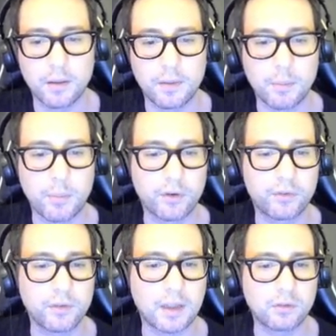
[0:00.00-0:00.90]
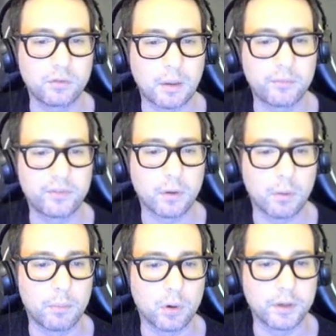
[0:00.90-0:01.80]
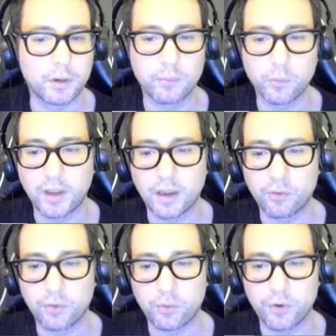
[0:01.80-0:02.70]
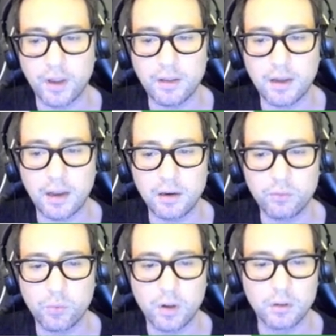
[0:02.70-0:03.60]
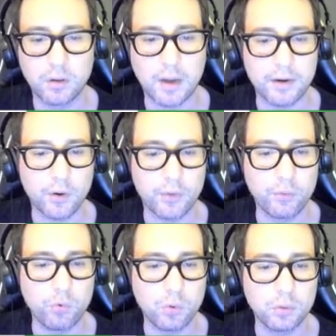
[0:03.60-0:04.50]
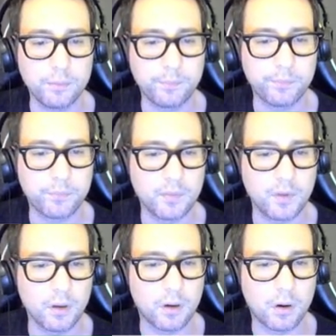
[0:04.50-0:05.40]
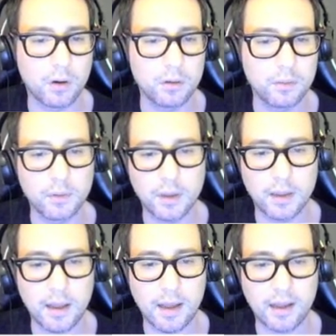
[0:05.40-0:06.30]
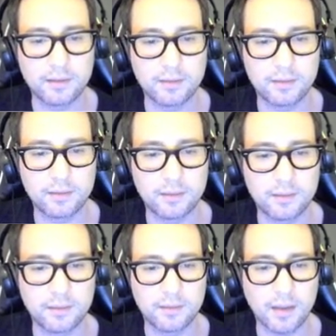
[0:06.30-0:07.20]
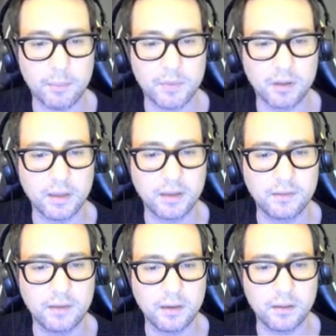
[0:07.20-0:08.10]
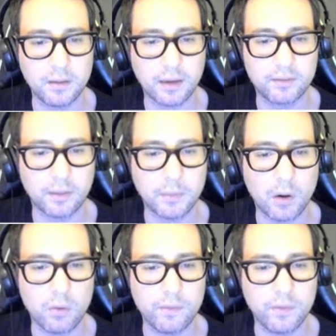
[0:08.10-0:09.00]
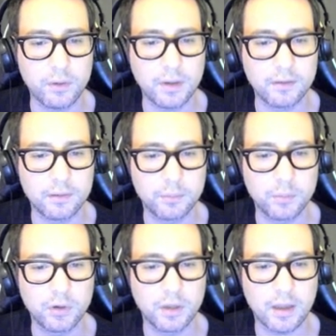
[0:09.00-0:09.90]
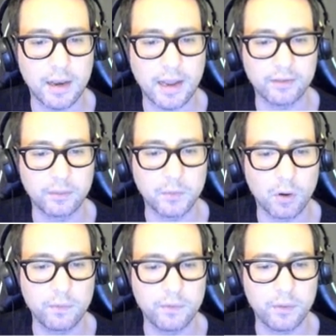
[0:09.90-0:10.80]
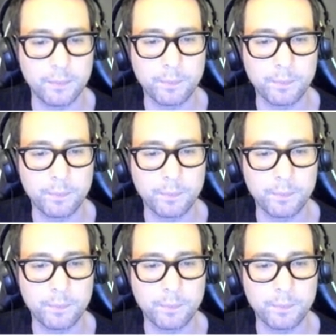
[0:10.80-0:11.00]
the person that swaps on Polygon. We can create as well another rule on accept listing, accept offer. Let's put an accept offer.